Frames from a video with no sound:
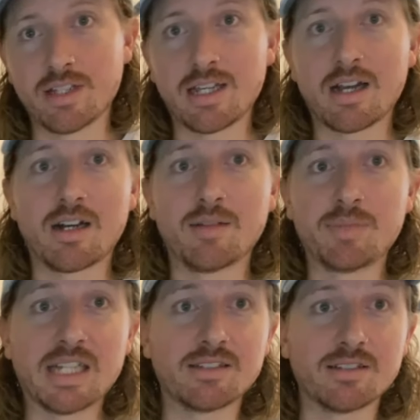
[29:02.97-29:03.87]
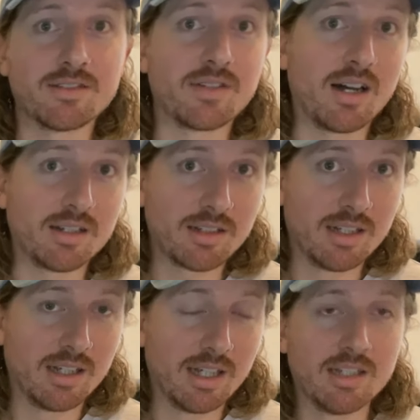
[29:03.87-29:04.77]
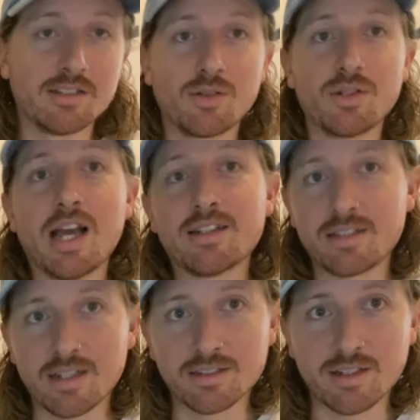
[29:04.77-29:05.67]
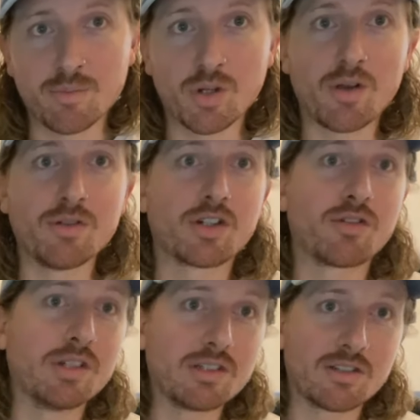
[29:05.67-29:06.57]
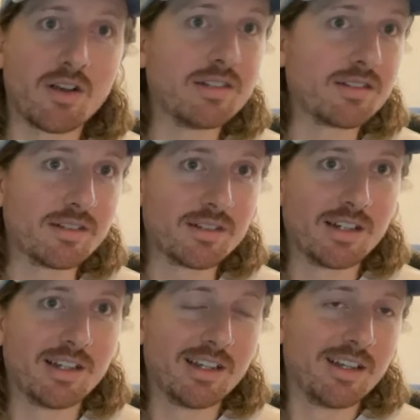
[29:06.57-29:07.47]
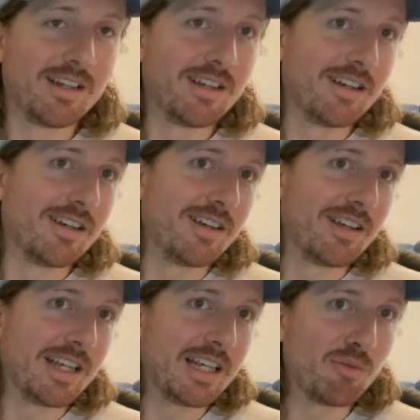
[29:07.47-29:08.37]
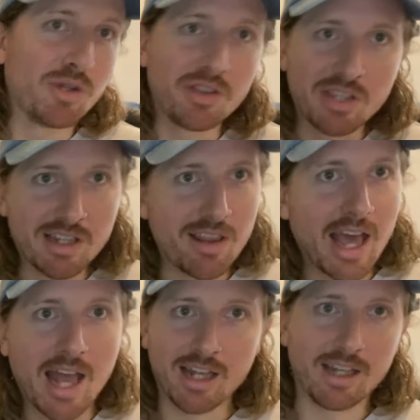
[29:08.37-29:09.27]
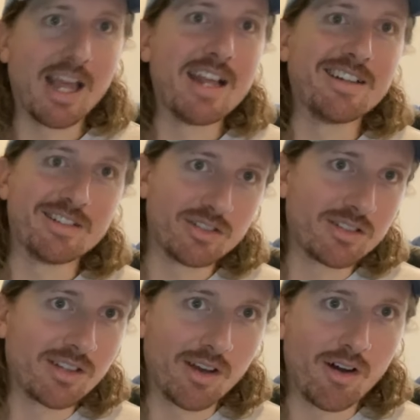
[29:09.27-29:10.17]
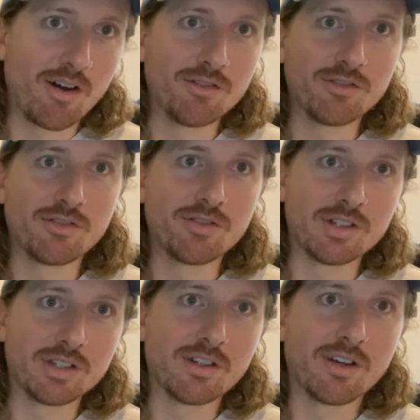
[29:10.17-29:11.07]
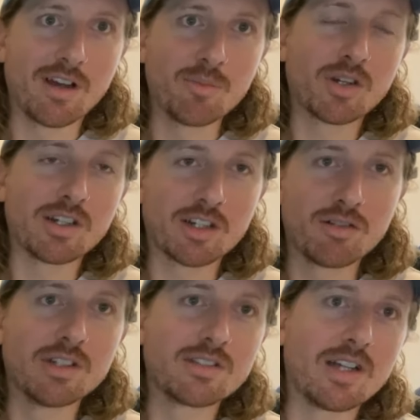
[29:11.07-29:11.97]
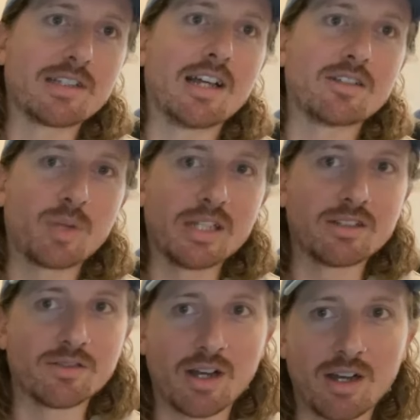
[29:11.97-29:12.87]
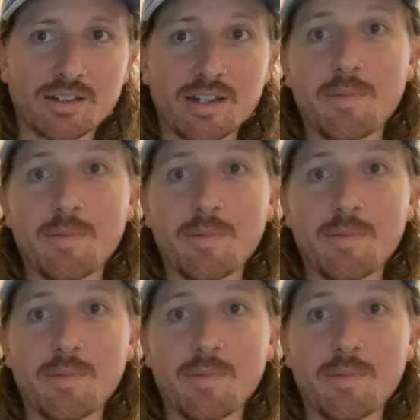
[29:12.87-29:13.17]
They are pieces of art. So in that sense, I'm not going to criticize it within that lens of, I'm not going to criticize it as a piece of art.